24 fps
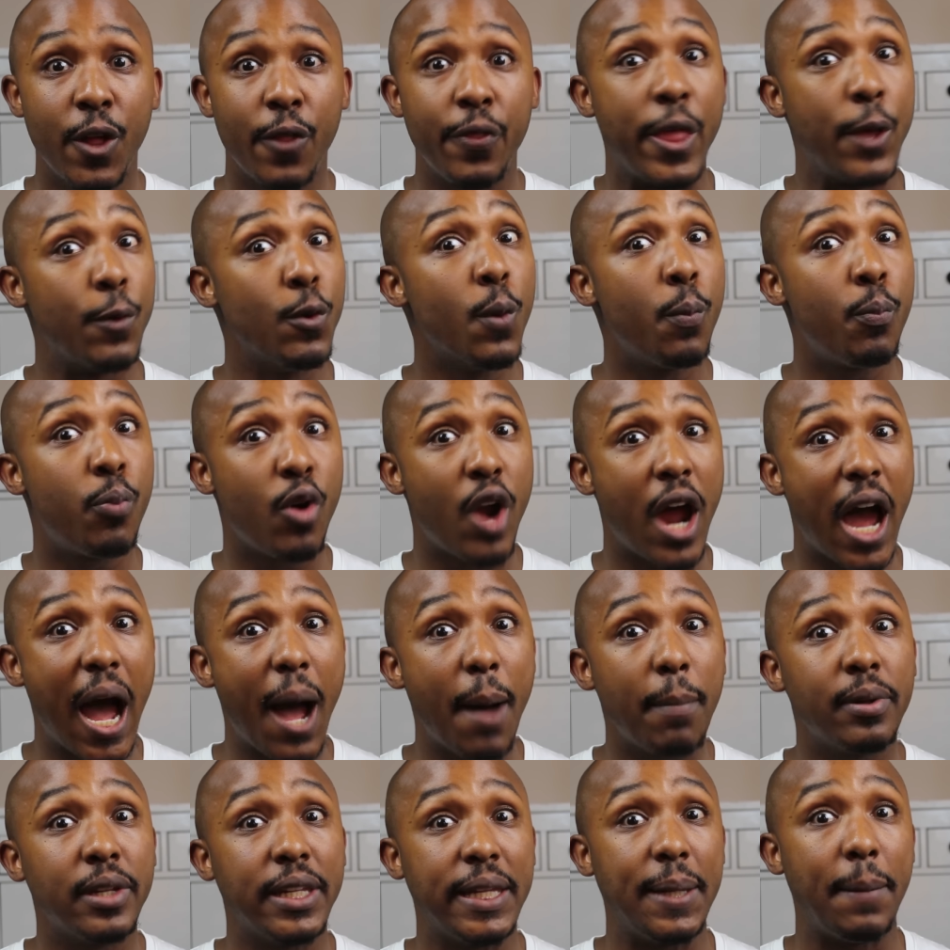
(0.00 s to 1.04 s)
they will
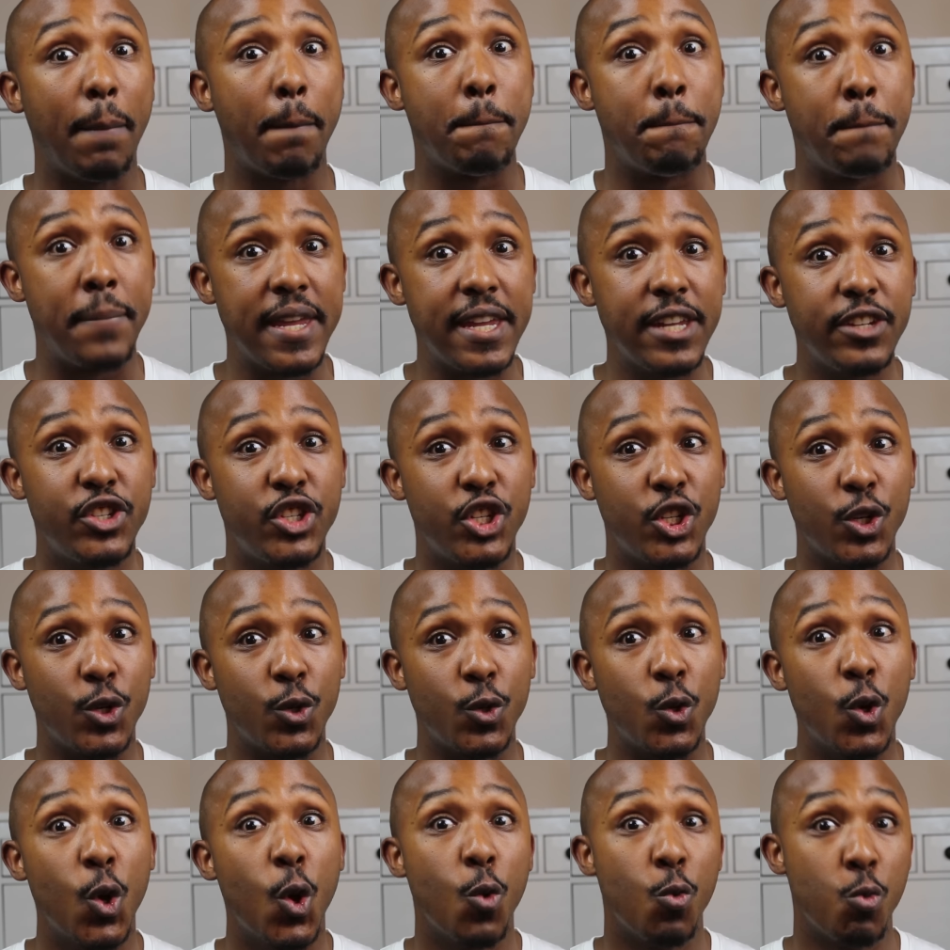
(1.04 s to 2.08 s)
probably beat
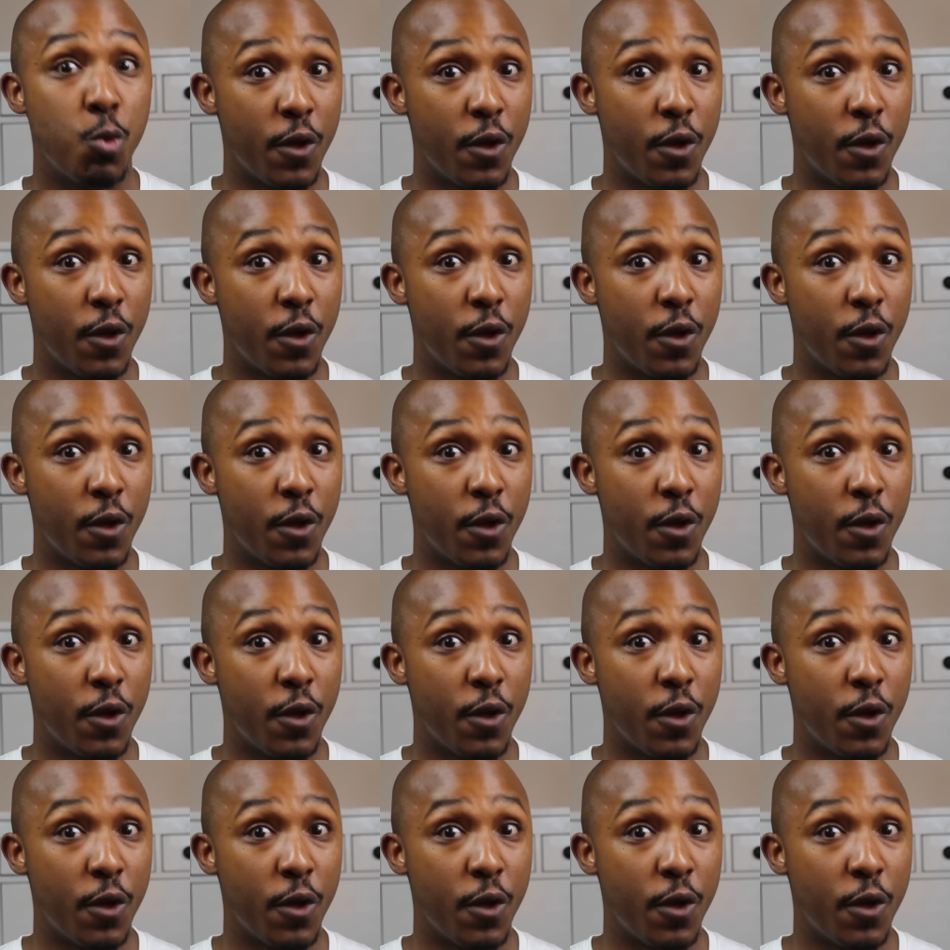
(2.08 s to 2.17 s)
you